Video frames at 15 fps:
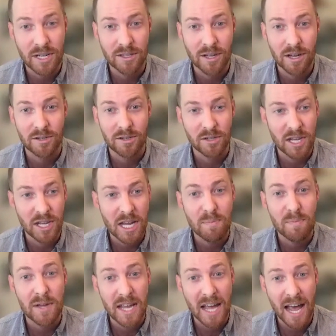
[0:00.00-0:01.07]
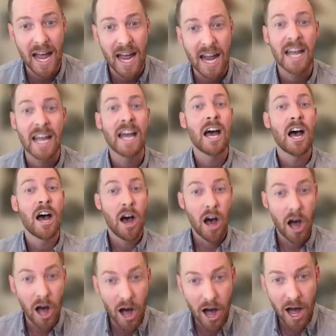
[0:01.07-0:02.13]
such as the EPA,
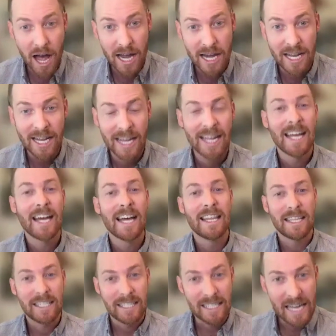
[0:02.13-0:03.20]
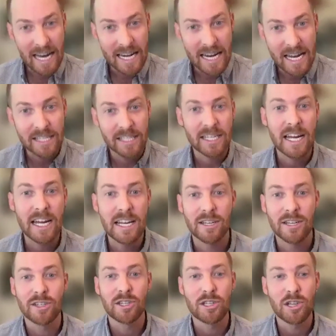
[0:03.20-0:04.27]
HUD, CDC
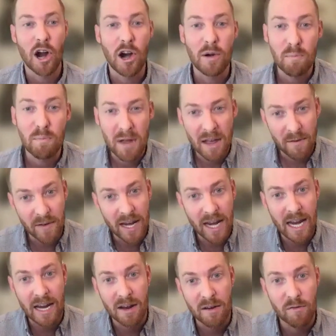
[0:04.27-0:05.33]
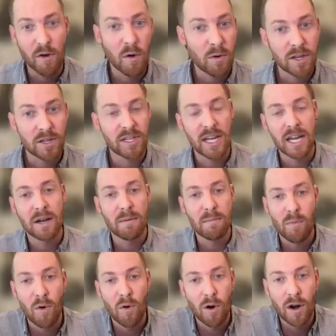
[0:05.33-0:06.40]
to start pivoting and focusing
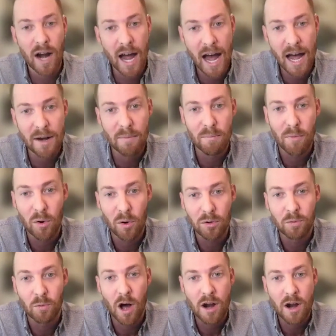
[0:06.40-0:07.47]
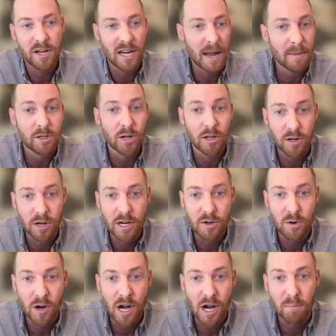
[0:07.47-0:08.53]
more on mold, water damage, other
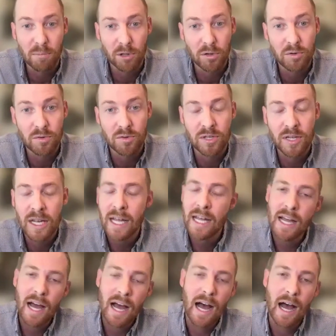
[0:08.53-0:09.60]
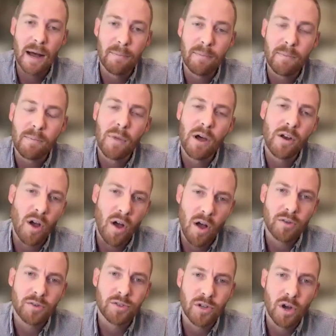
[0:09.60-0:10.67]
indoor air pollutants. But
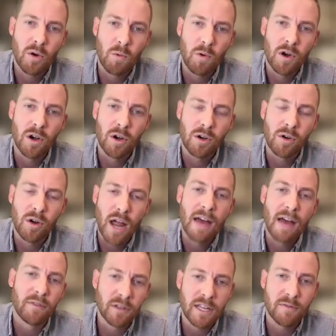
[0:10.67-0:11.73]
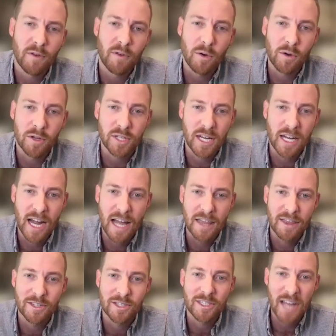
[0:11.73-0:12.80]
also we're heavily focusing on
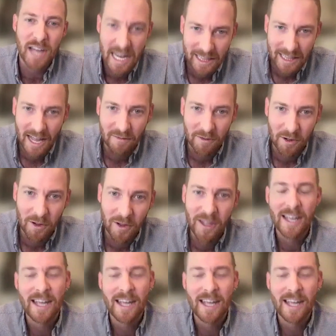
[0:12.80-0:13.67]
the state level